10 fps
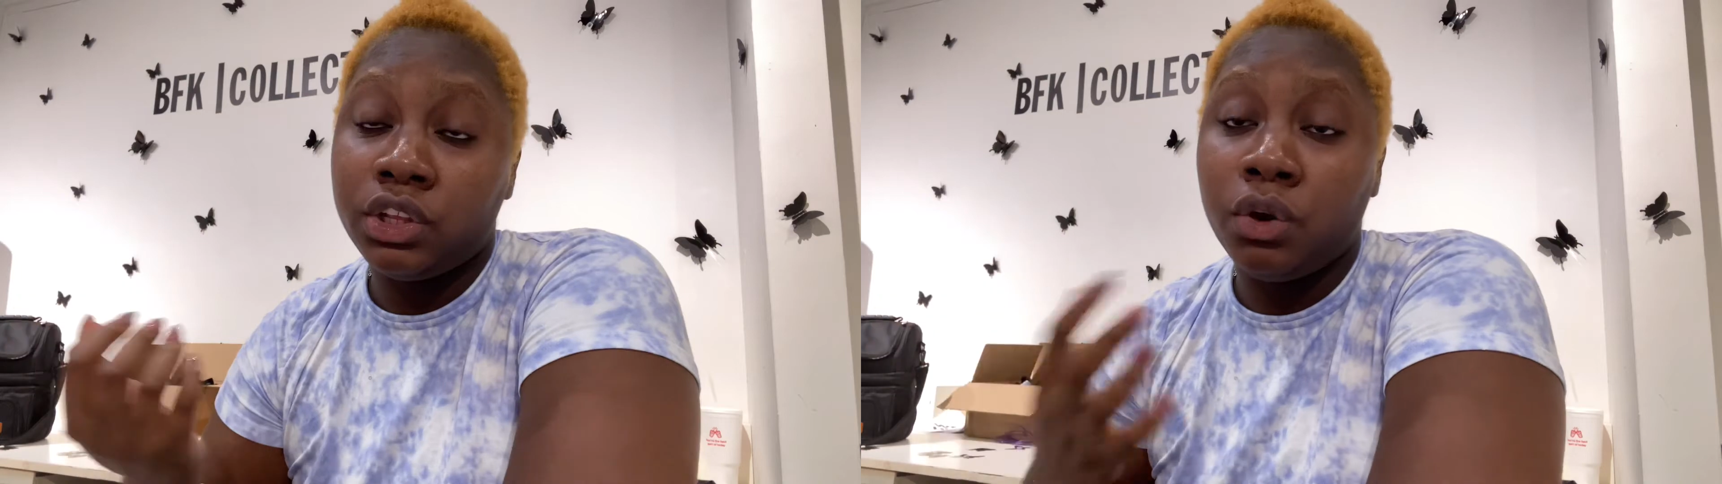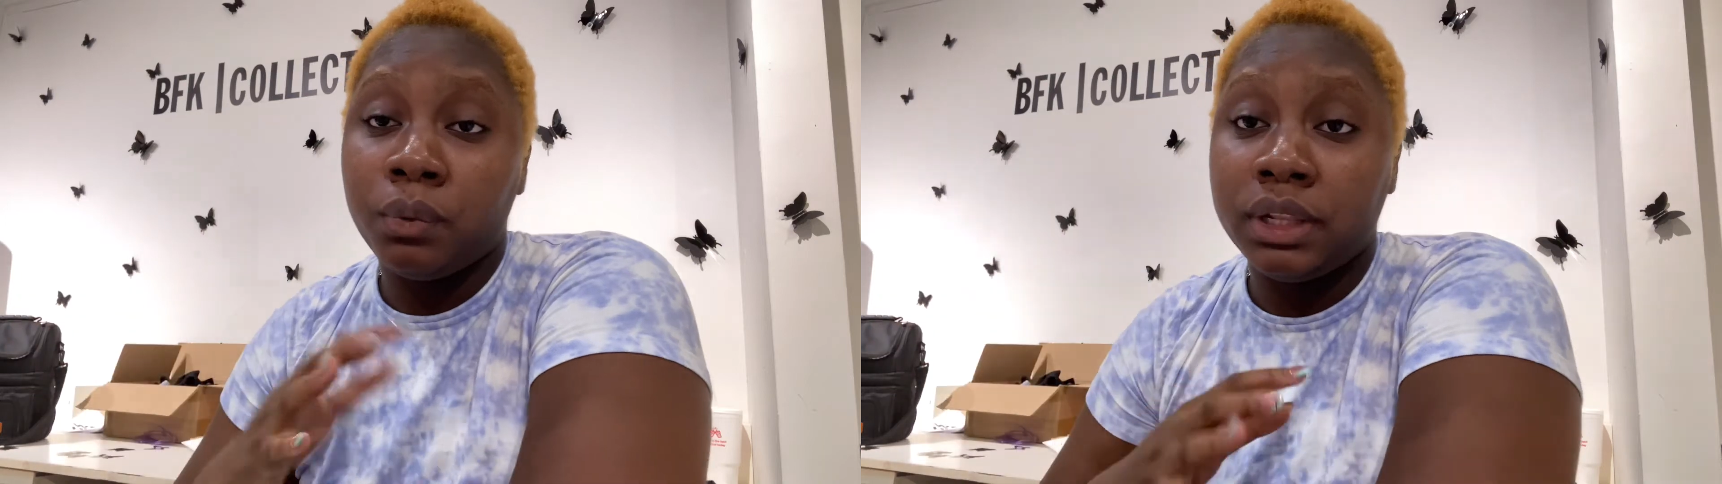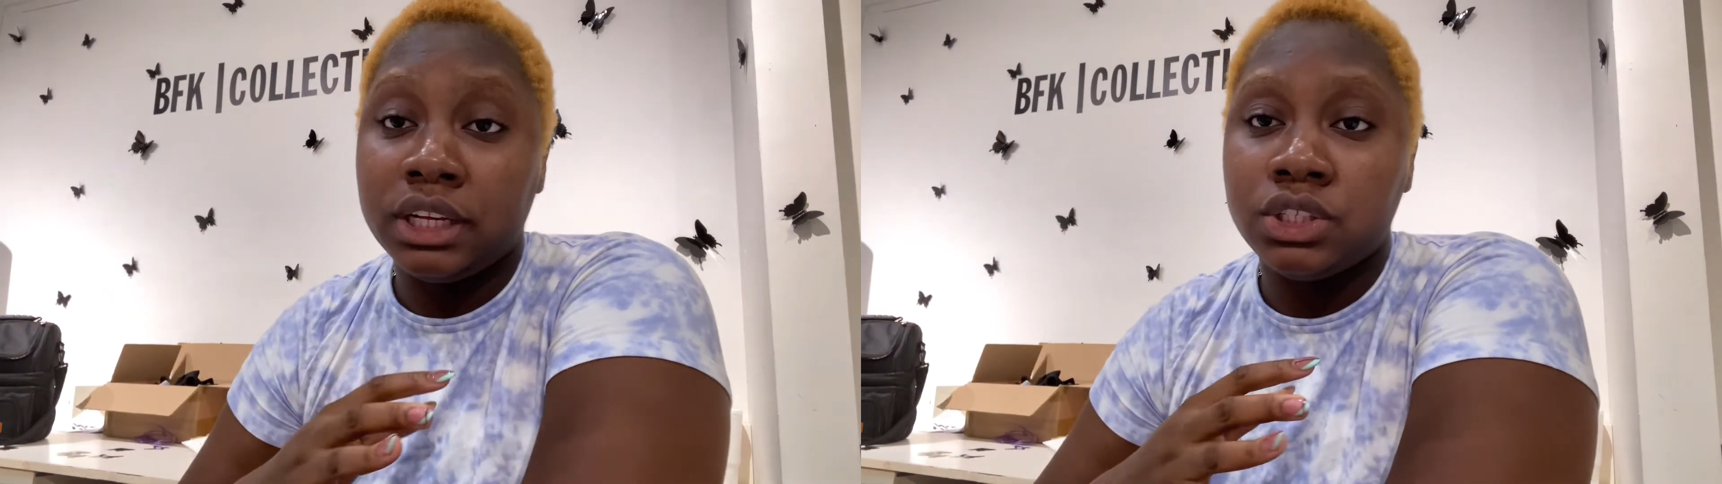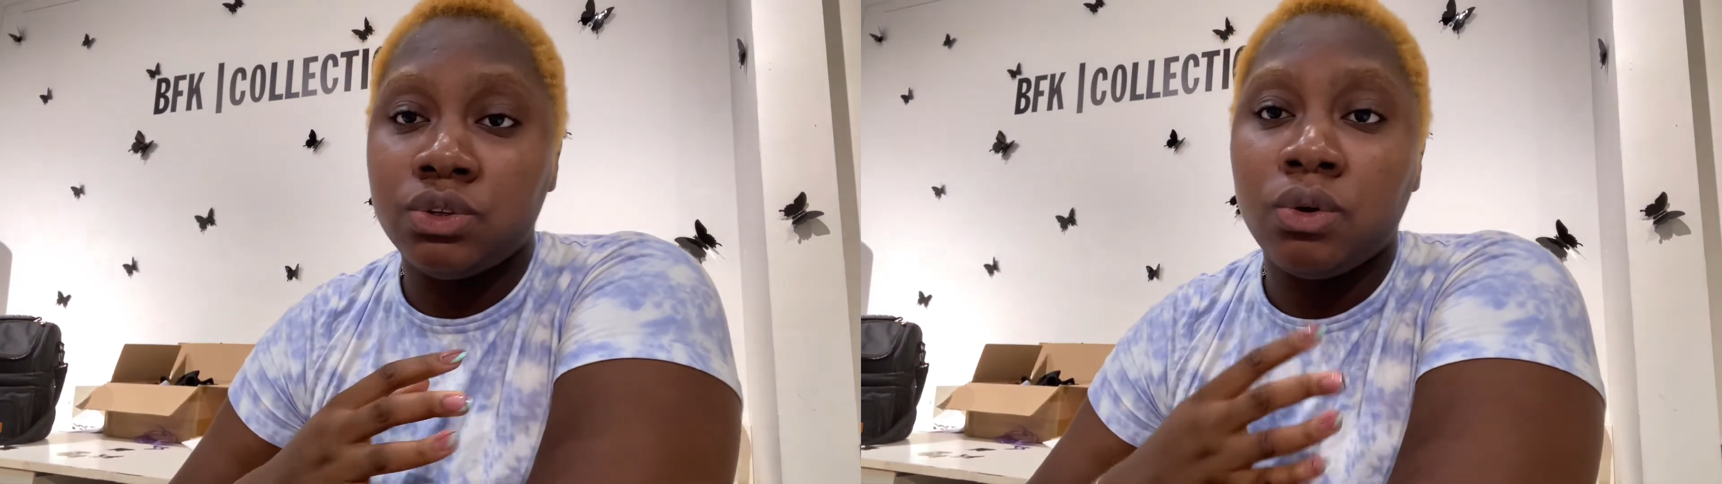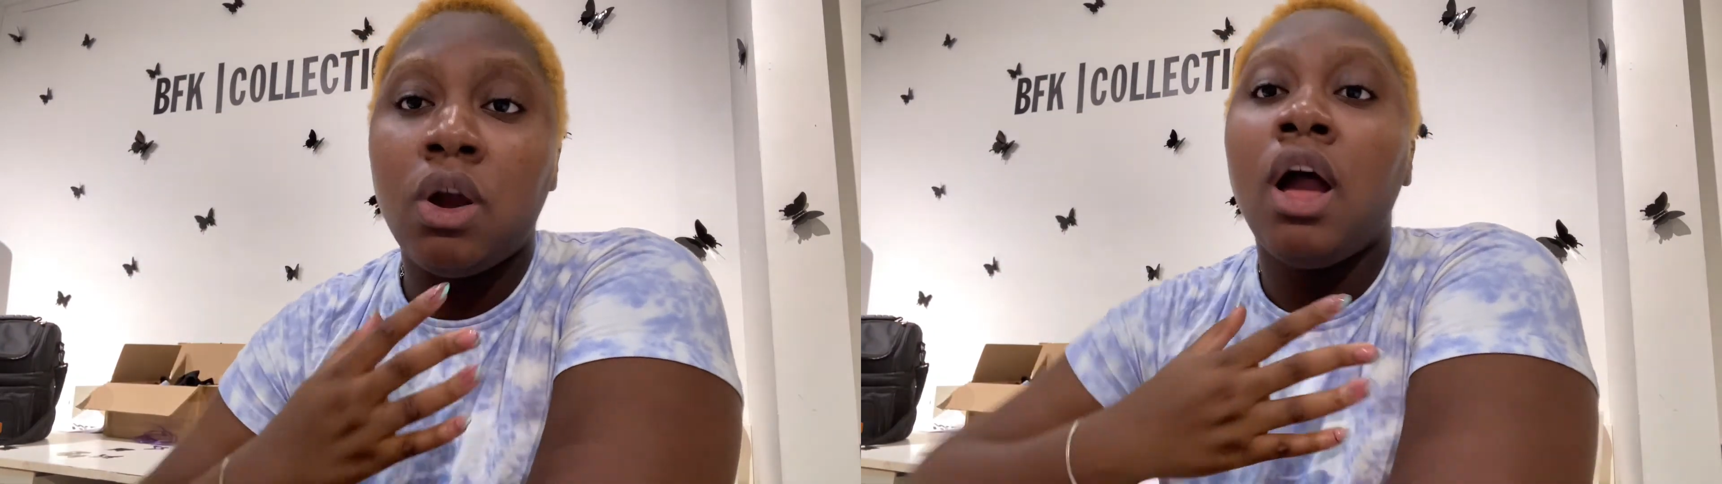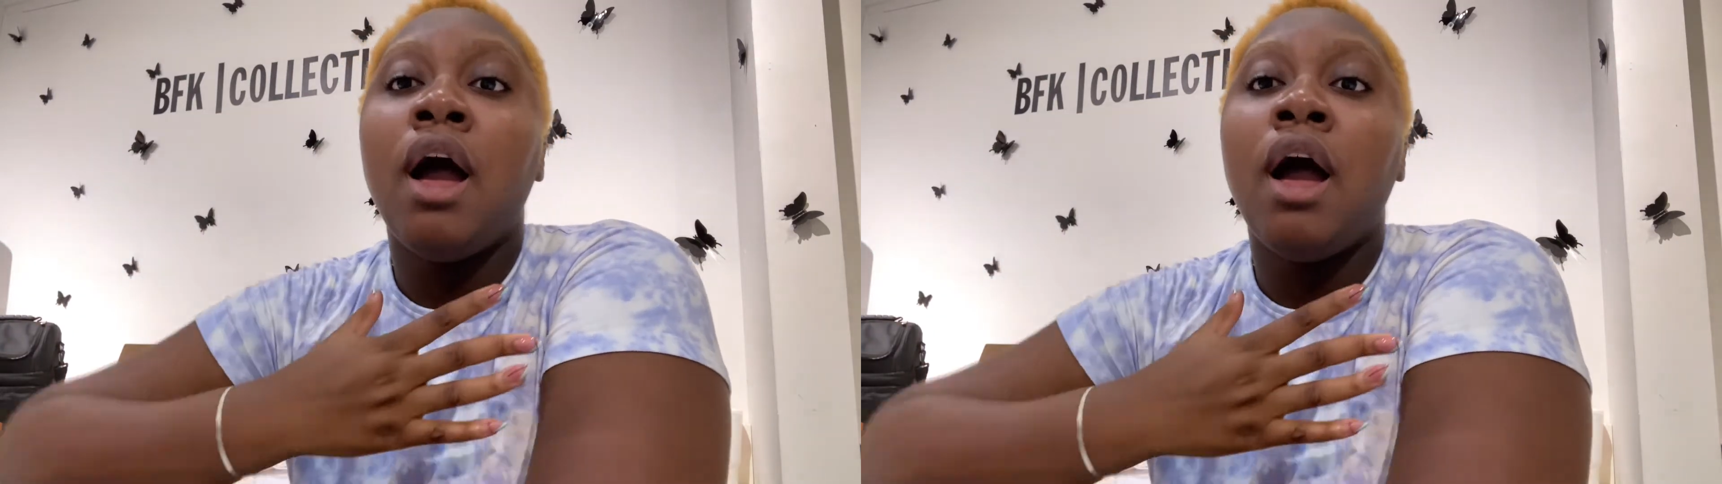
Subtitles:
you're willing to.